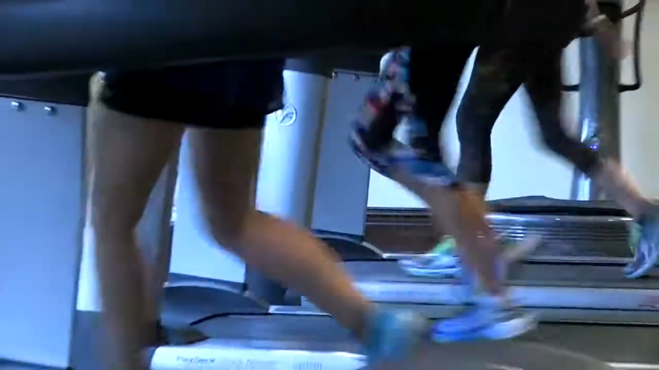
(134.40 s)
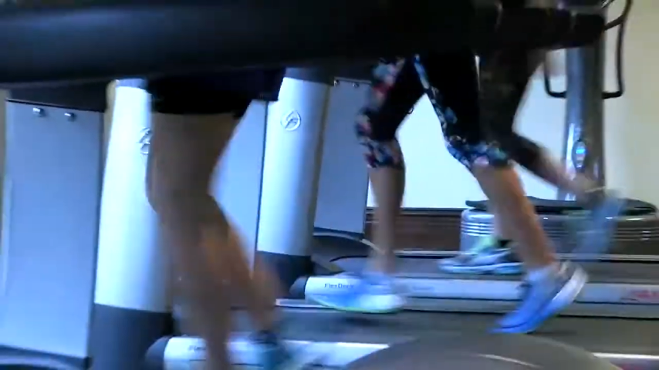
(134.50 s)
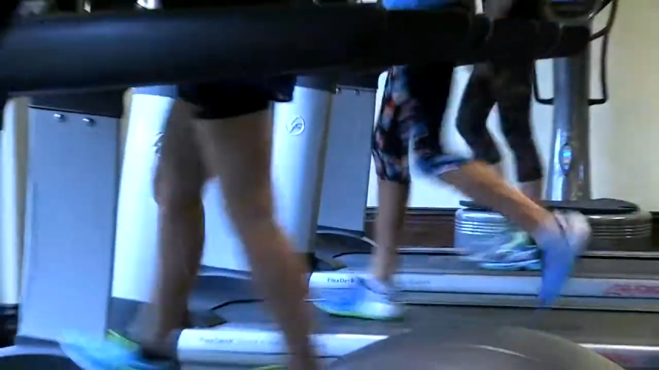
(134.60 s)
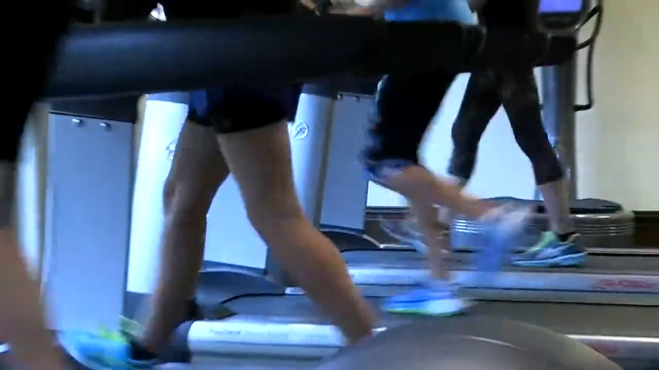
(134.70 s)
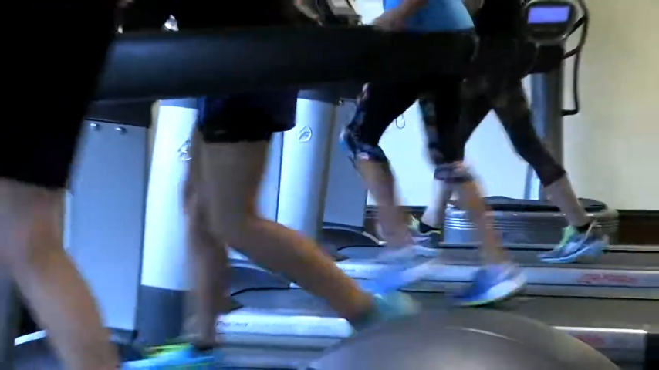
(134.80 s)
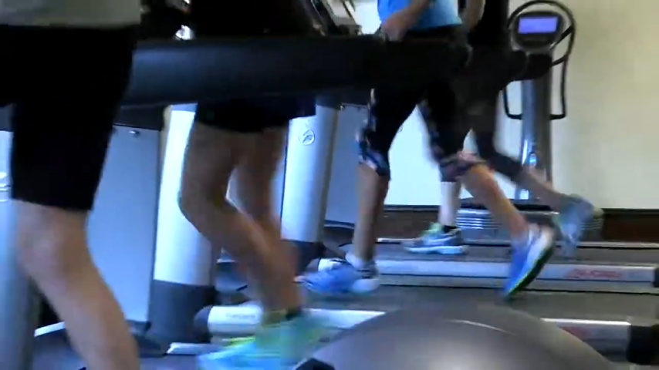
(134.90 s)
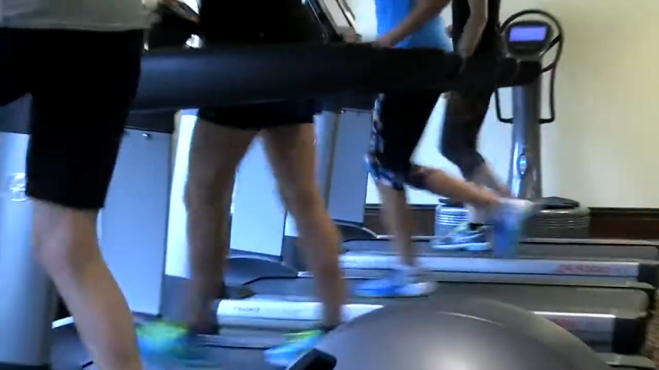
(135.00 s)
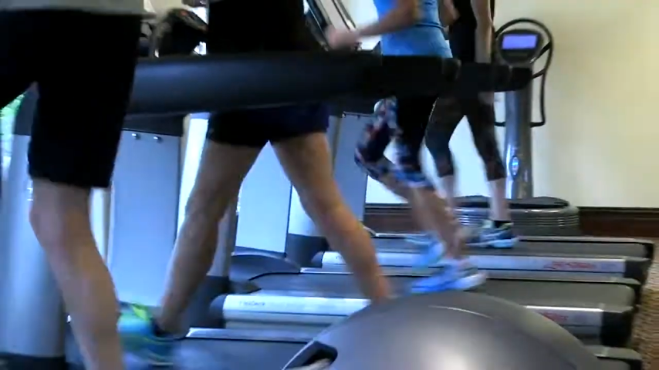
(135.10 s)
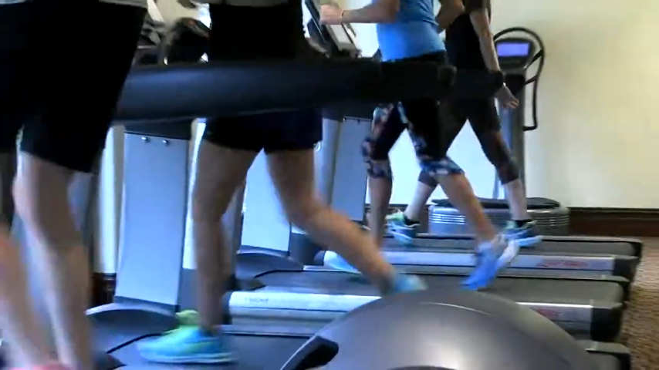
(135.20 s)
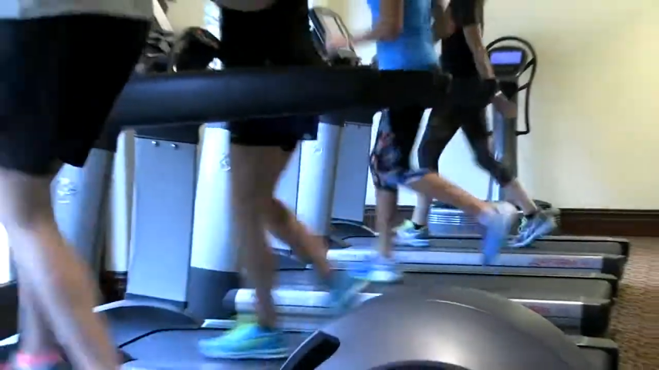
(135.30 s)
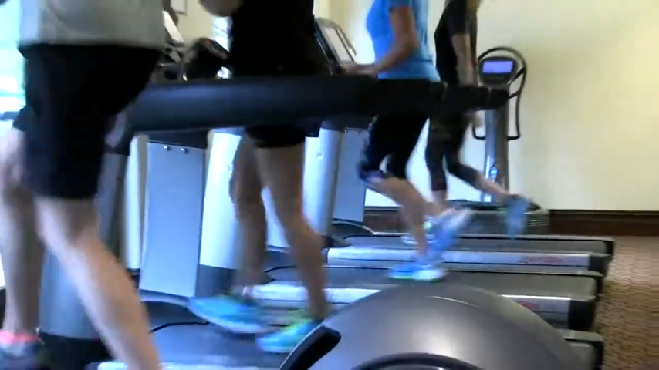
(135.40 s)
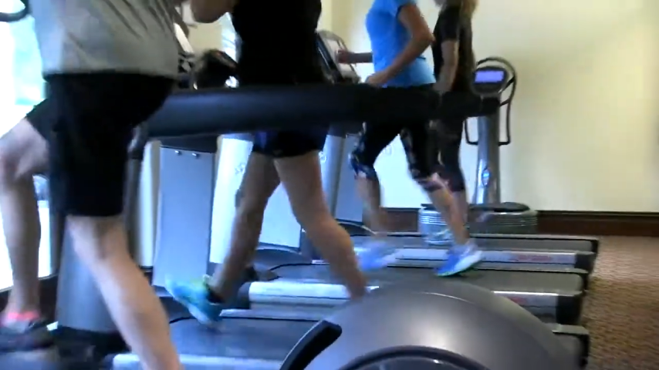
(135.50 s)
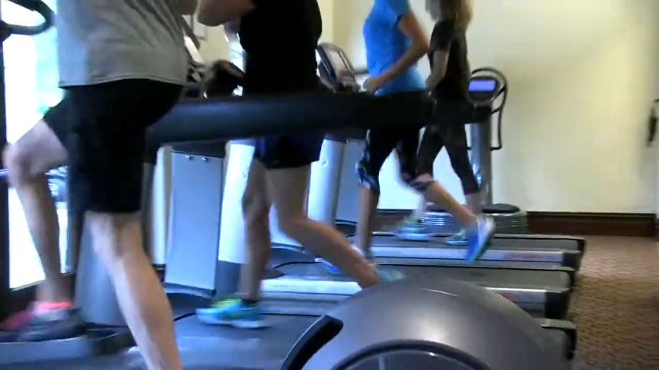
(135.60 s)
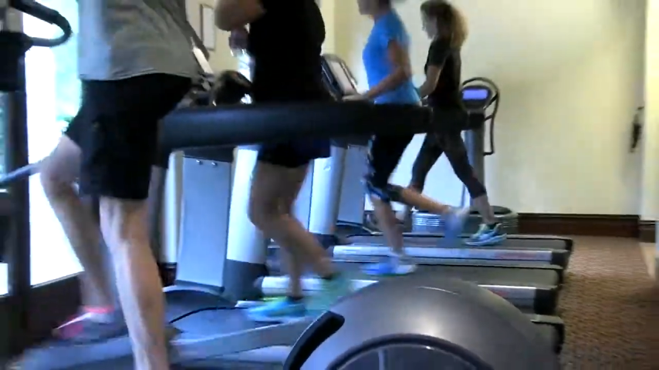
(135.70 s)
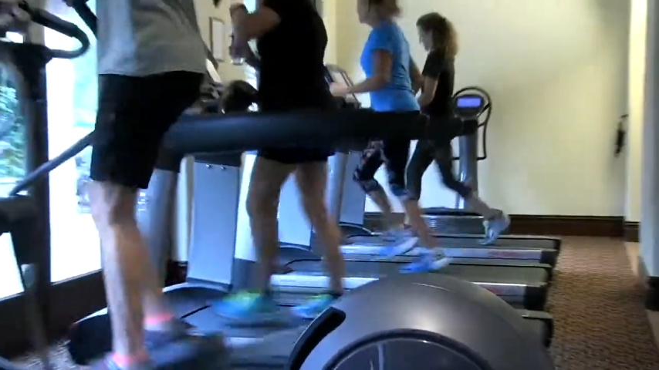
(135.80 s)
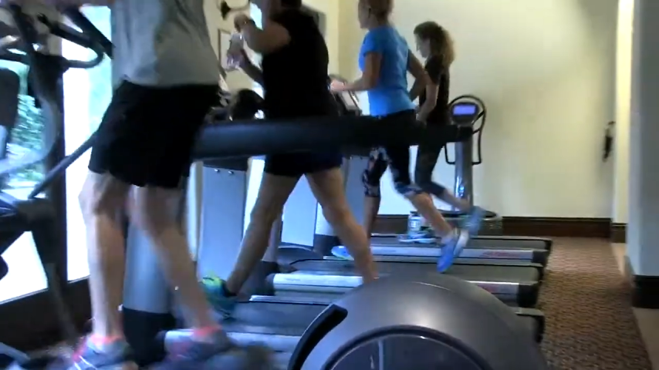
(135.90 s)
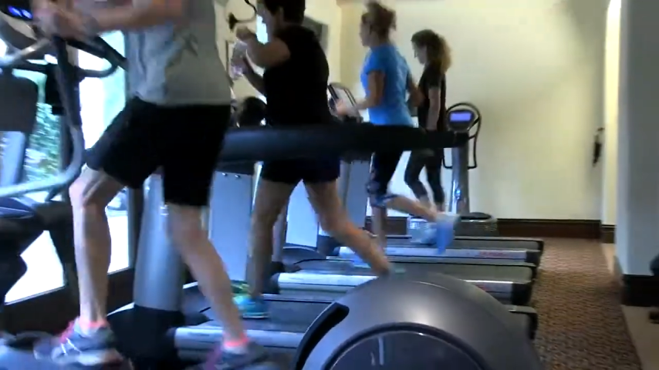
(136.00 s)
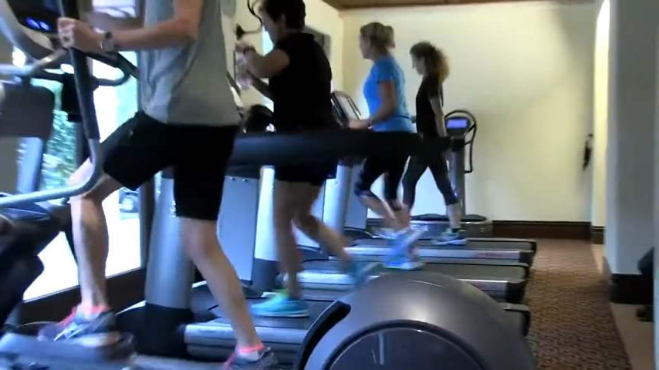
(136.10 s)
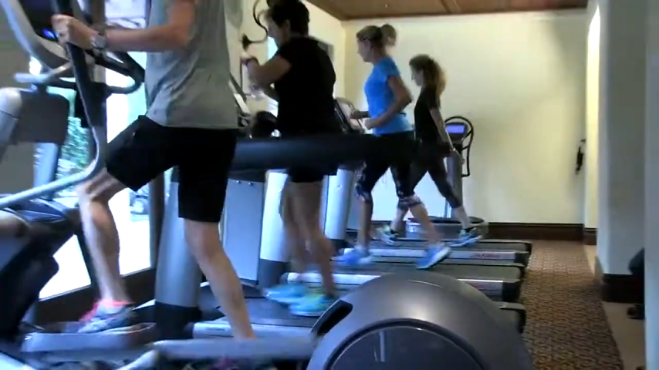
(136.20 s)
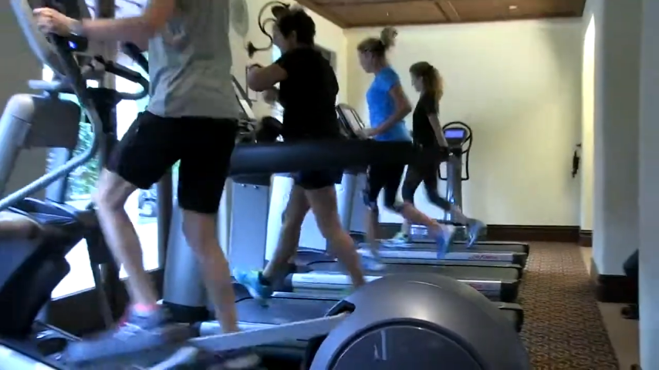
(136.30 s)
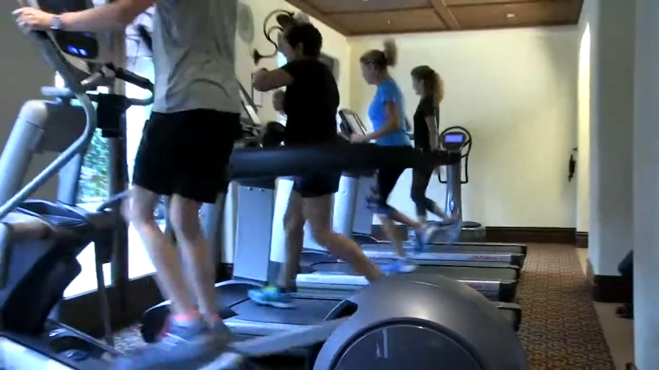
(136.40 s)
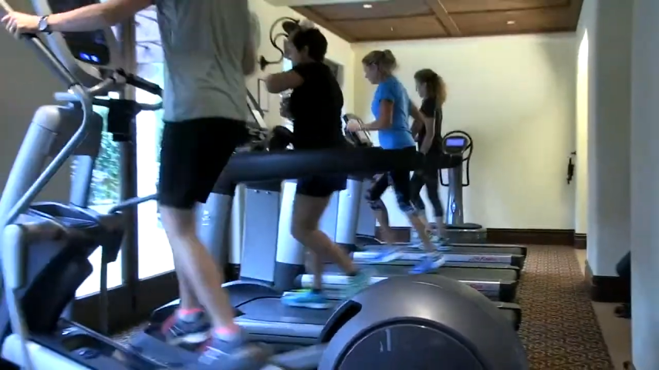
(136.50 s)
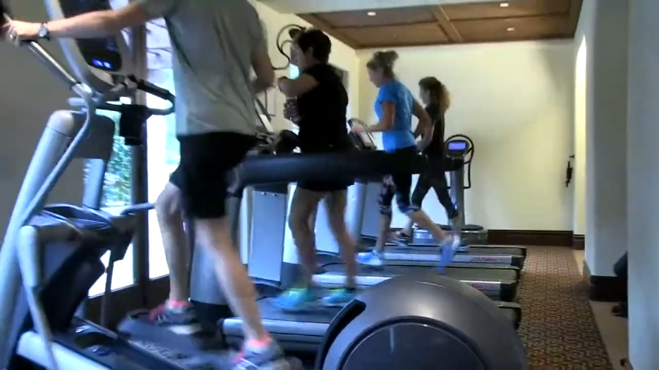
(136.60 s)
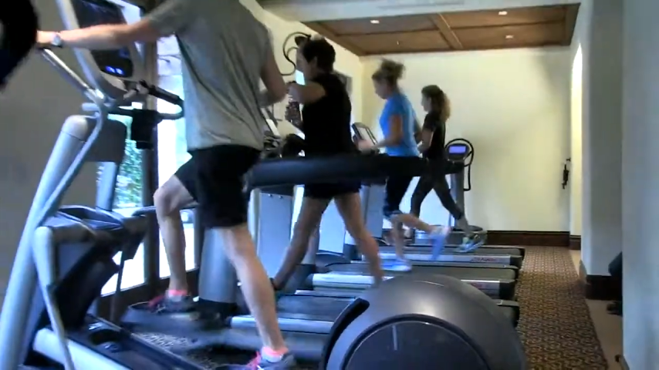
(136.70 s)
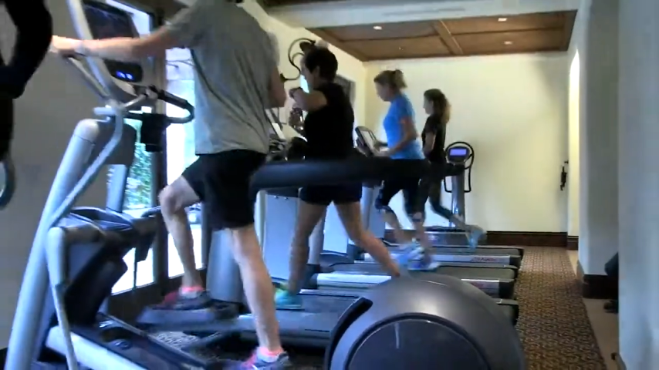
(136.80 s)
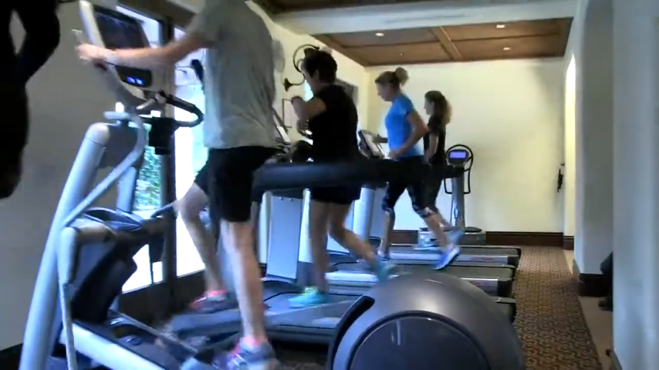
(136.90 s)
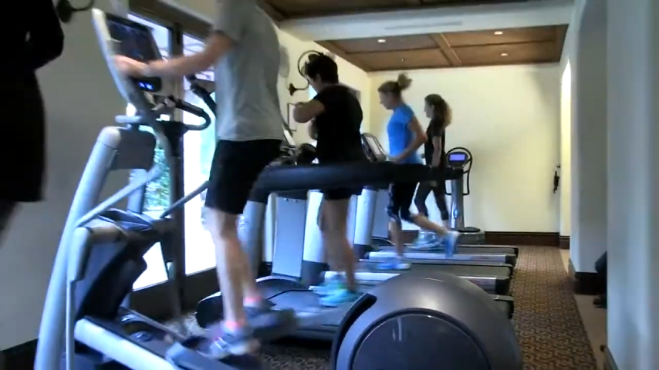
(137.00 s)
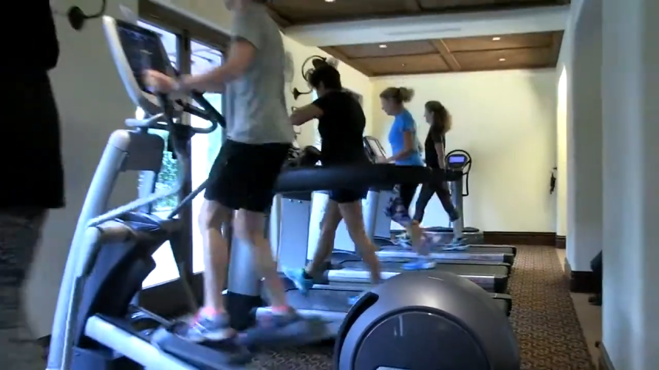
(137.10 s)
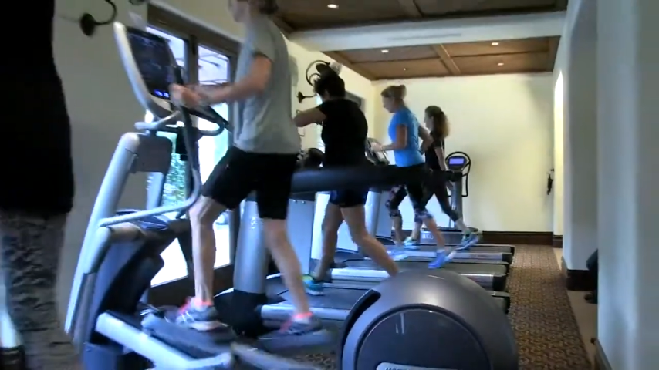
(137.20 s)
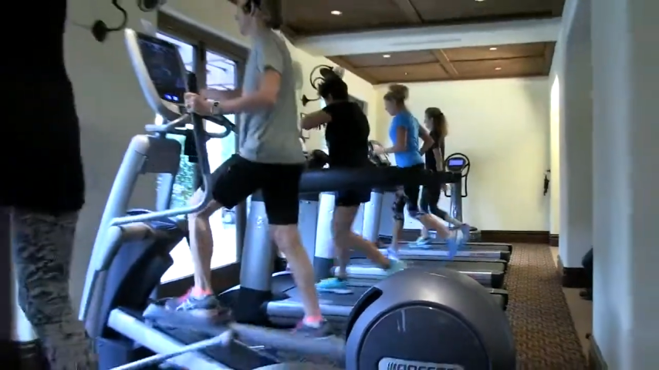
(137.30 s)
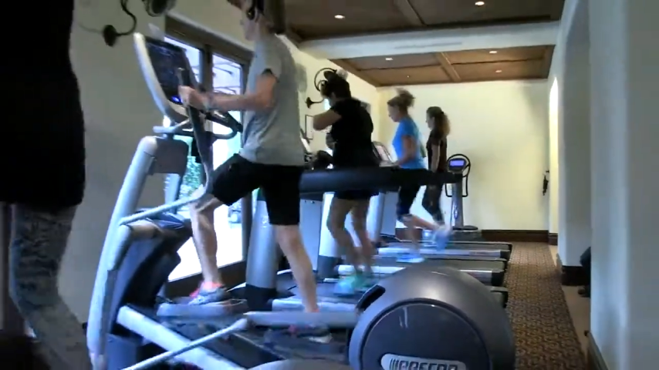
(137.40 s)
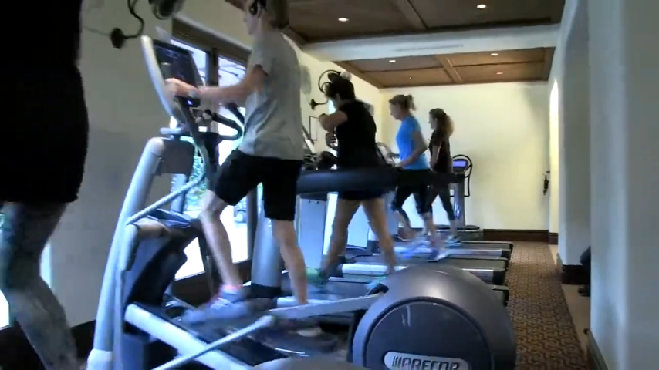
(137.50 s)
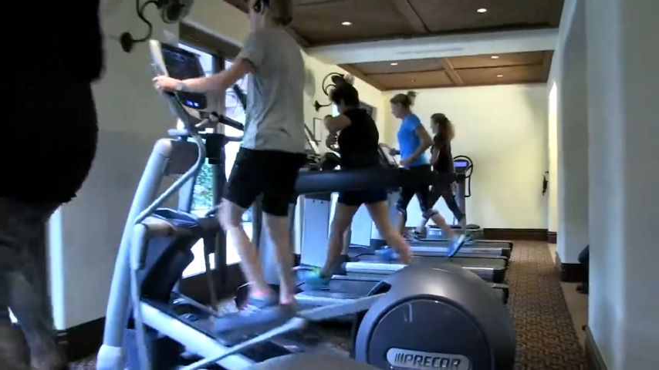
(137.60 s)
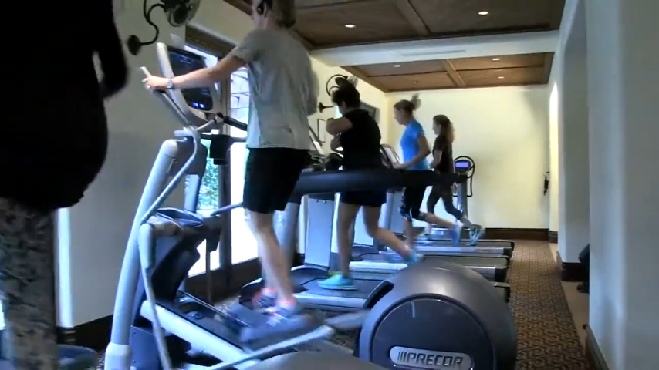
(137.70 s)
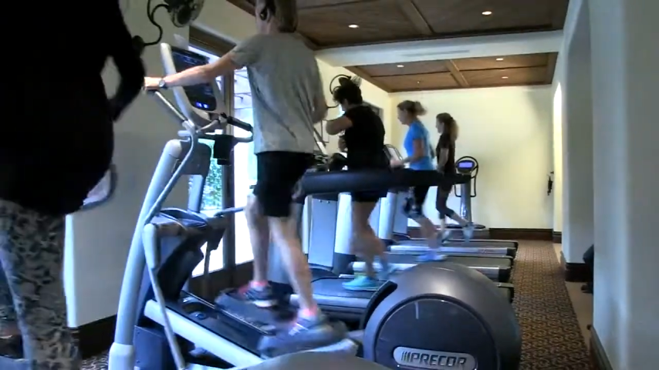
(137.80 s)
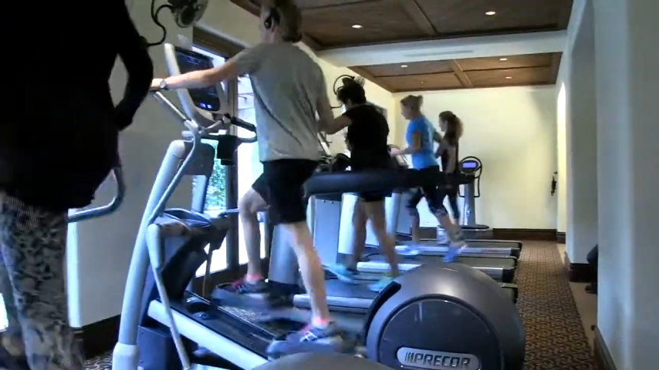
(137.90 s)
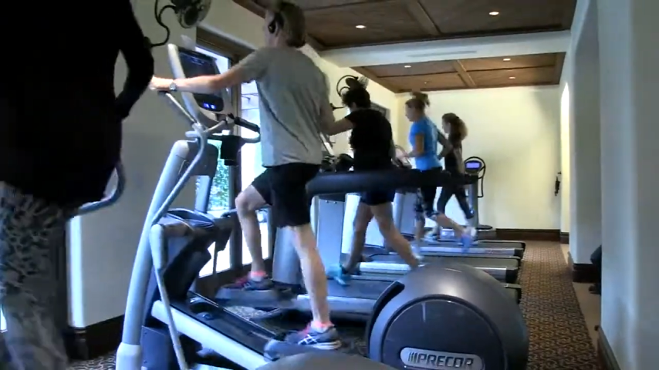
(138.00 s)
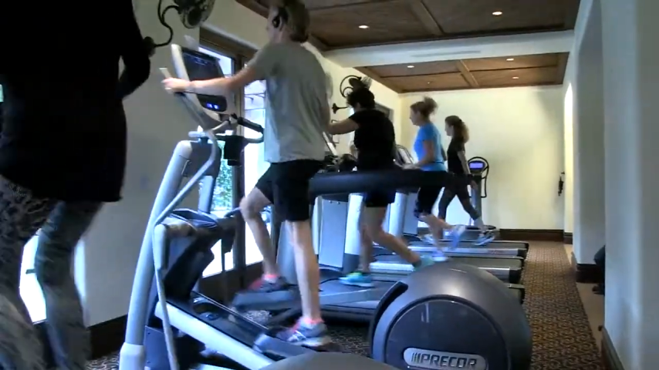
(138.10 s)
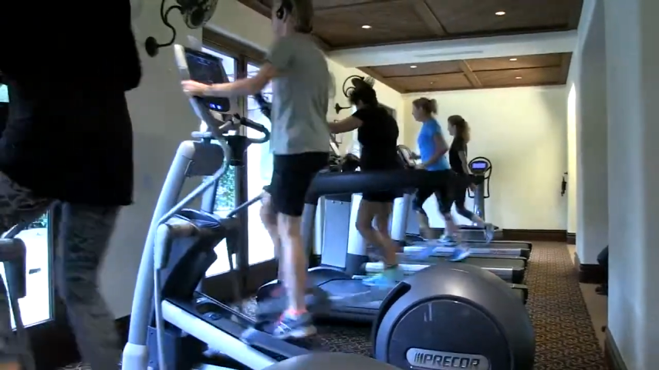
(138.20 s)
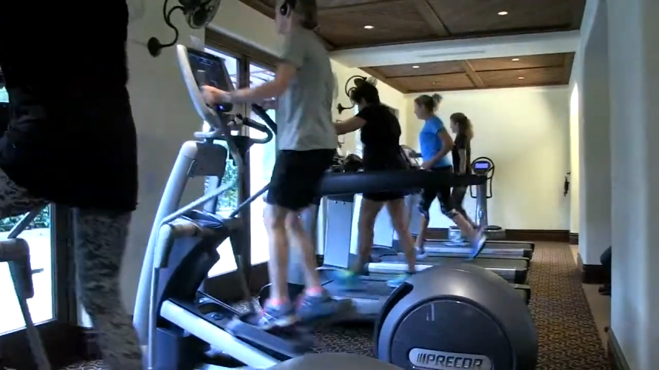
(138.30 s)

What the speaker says: [unreadable: no face in view]